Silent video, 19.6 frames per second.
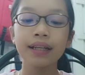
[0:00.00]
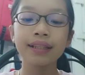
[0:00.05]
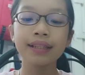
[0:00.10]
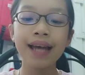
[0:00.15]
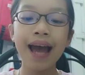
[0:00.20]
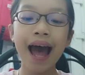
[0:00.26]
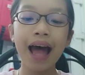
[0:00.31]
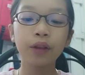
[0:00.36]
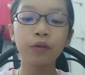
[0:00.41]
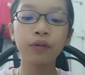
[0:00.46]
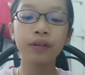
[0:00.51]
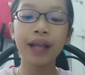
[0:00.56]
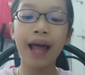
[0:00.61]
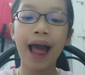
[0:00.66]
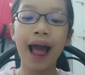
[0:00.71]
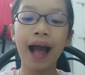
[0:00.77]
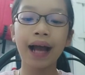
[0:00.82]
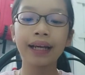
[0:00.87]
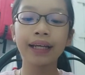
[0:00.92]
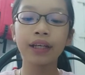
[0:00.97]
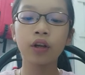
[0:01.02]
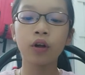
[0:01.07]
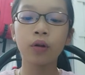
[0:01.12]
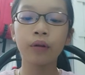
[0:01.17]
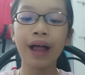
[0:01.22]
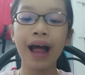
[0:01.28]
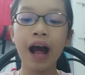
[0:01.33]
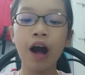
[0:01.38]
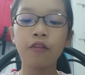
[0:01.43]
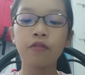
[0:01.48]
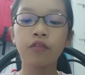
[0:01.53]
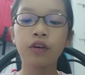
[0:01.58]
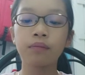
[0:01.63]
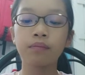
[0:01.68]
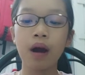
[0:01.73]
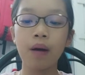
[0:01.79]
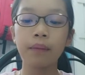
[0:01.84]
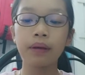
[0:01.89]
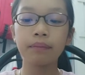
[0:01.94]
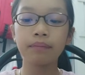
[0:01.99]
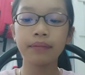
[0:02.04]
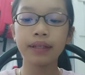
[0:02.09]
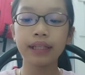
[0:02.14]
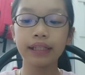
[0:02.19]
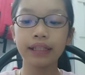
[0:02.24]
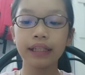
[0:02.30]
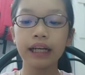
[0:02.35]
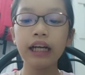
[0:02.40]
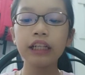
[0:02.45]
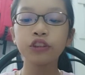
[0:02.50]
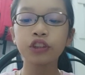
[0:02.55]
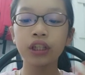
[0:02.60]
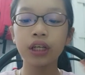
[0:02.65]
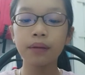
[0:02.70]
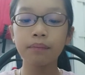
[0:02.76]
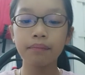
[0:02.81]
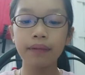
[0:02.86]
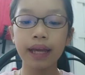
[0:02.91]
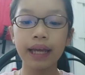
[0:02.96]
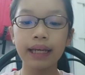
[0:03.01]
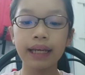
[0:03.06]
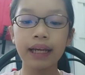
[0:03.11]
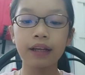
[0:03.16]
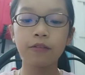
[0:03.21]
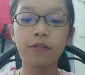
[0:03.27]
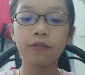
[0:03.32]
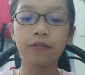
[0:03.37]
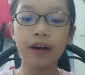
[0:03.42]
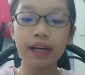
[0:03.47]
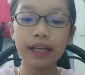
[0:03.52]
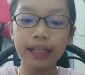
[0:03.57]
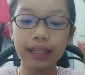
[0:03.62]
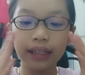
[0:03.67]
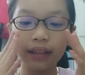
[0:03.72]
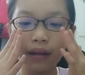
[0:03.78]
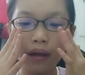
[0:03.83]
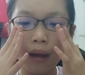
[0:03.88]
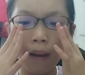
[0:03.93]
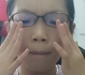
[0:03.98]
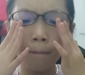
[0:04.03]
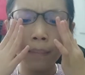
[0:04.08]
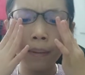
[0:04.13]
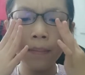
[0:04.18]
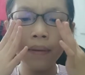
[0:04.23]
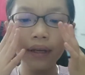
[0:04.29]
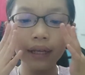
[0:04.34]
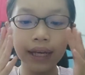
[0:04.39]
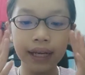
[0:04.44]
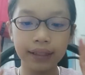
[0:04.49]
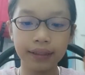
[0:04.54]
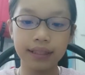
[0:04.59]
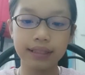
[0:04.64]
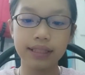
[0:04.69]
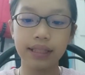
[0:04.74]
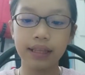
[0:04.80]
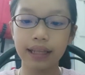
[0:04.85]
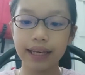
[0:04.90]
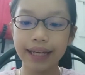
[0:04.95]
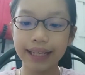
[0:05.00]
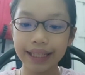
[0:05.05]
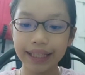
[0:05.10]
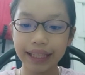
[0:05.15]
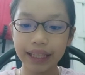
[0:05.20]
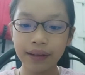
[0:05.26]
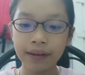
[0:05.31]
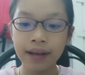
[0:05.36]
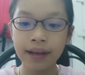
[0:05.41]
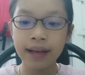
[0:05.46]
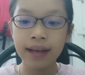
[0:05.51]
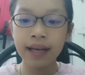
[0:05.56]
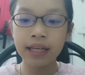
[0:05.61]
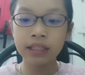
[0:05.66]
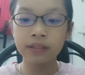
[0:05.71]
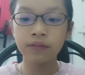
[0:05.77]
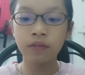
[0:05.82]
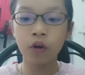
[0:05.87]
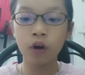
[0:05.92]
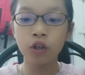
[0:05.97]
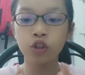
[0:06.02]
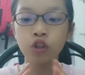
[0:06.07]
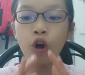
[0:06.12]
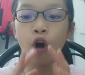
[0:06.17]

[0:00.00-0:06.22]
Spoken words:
Dad would act it all out for Mom and me, trying to make it funny, mimicking this lady, his voice